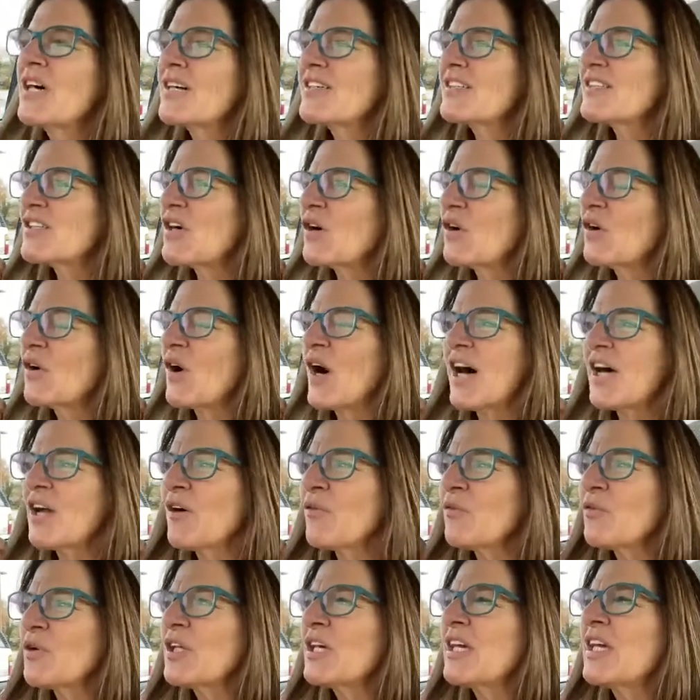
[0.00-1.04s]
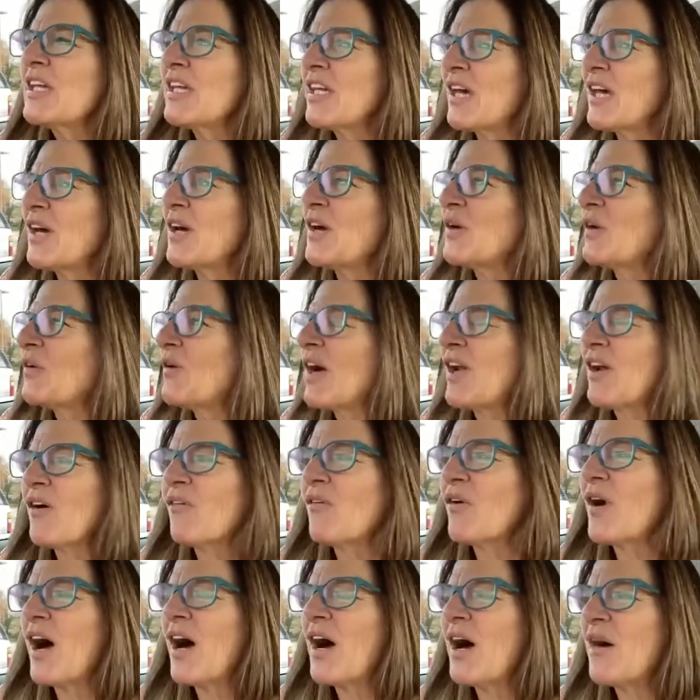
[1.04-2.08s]
So I don't really know. I don't,
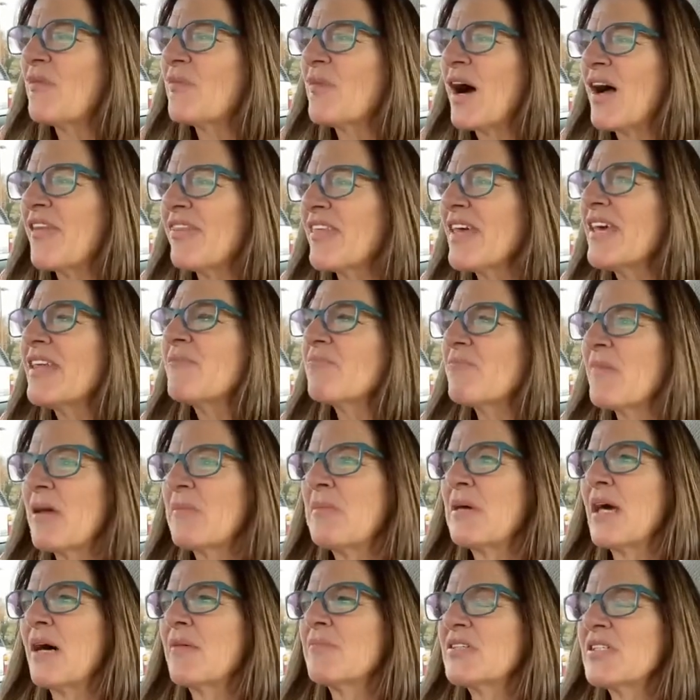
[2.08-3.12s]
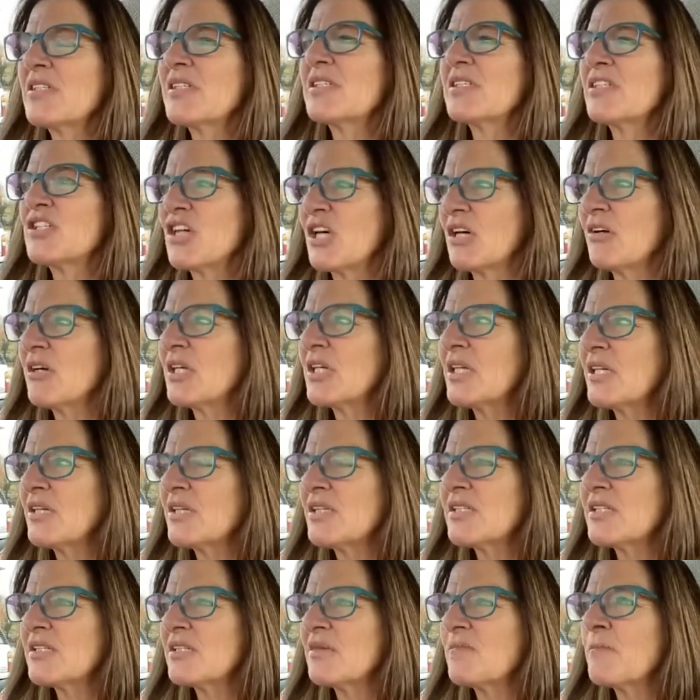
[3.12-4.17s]
um, I think maybe I'm just sharing
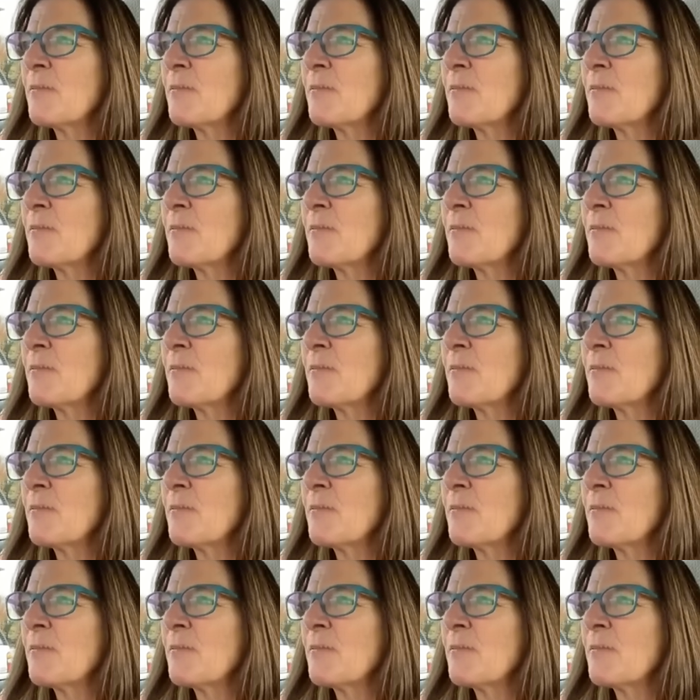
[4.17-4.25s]
this